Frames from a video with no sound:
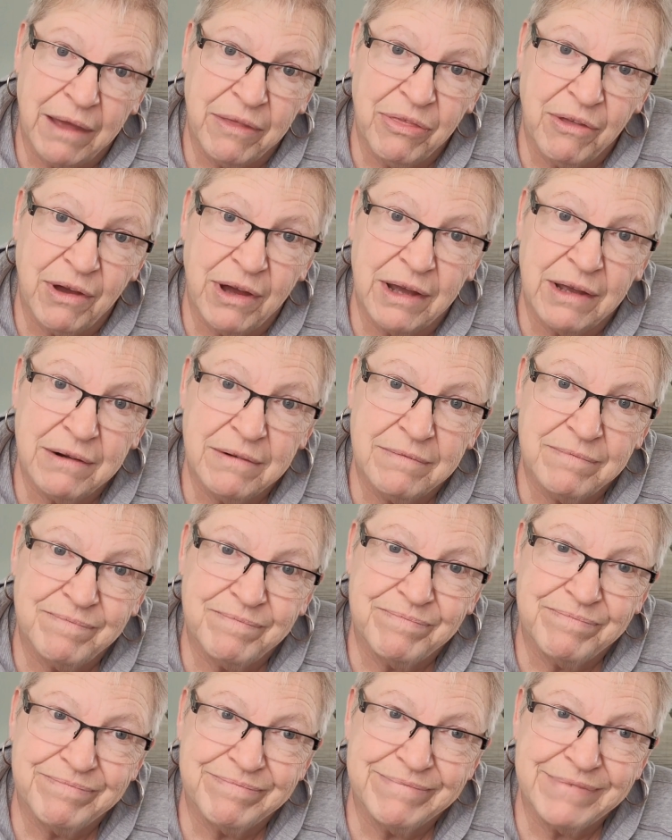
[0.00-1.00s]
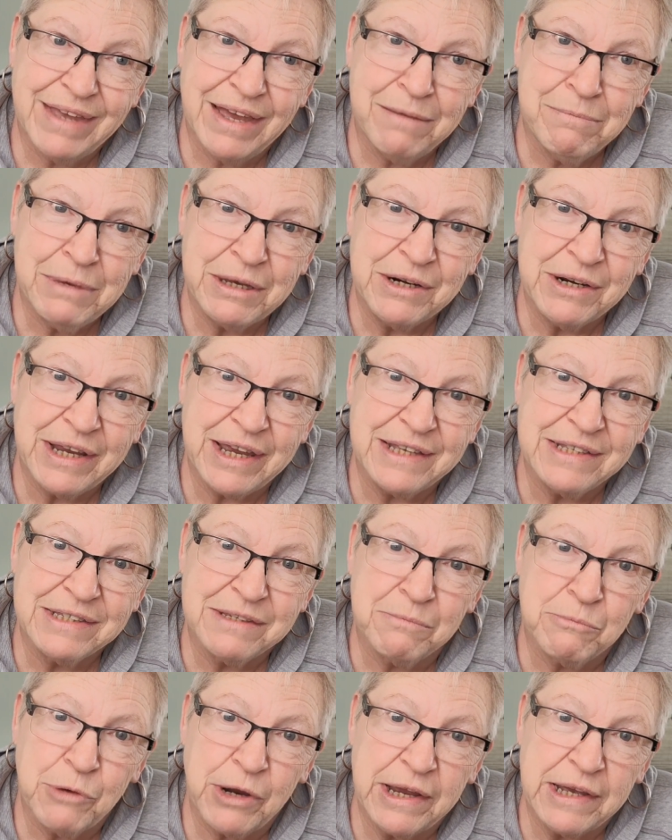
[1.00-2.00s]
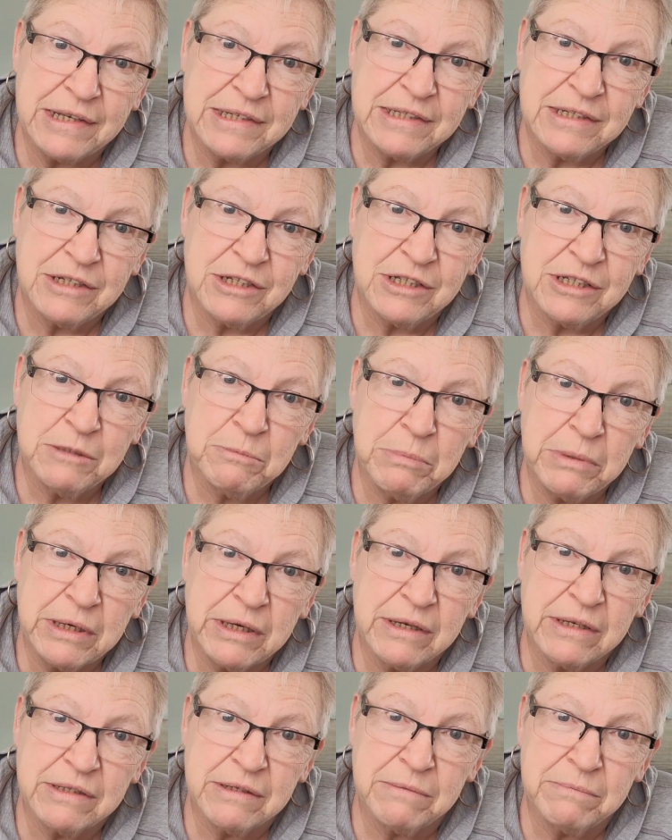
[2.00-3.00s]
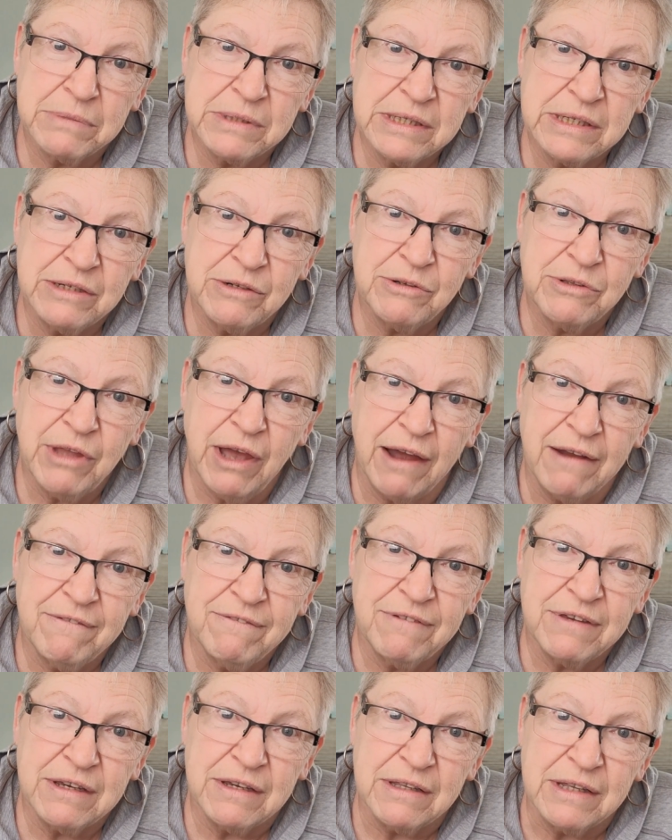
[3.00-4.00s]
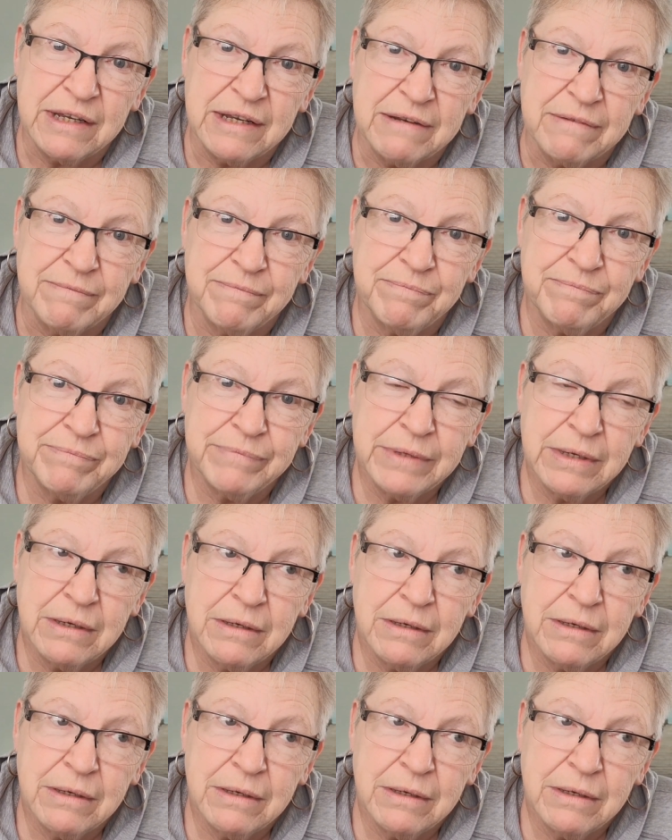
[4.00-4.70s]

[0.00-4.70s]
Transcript: I thought, I better get some rest just because I'm still not feeling,